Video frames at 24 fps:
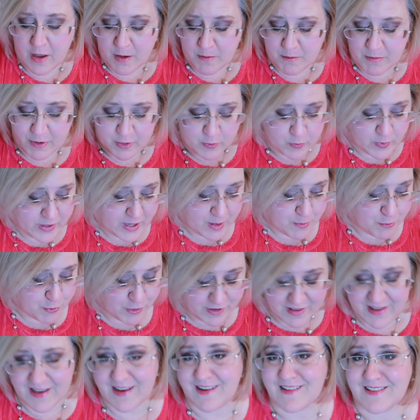But what I'm
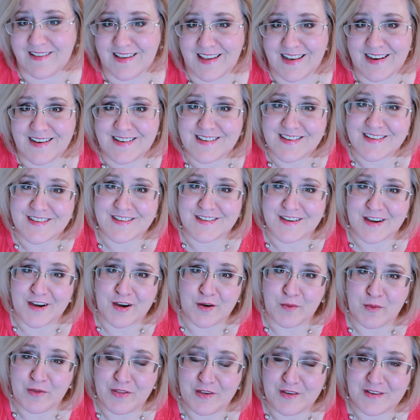really excited to
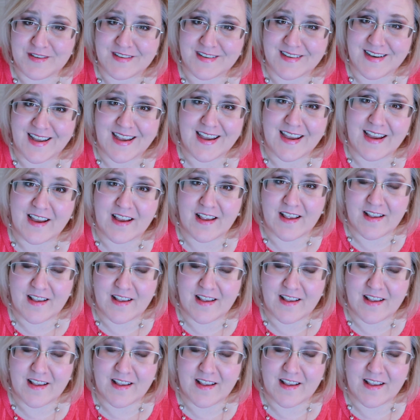share with you today